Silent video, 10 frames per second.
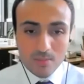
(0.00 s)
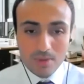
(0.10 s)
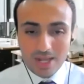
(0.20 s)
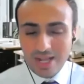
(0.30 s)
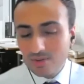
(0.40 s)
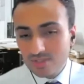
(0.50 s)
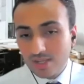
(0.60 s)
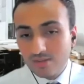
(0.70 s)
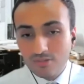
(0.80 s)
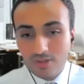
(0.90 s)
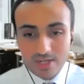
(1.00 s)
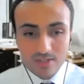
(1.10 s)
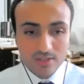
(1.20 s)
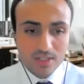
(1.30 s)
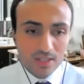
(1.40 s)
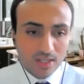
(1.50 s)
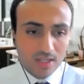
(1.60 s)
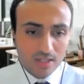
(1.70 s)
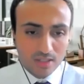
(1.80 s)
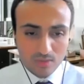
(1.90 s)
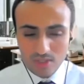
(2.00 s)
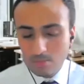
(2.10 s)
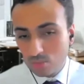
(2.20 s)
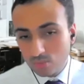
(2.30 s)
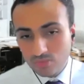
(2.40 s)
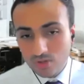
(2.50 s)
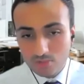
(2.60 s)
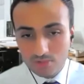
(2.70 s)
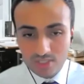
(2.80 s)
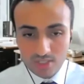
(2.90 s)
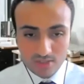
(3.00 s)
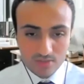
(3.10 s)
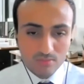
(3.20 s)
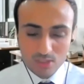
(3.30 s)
But how does that affect their portfolio returns,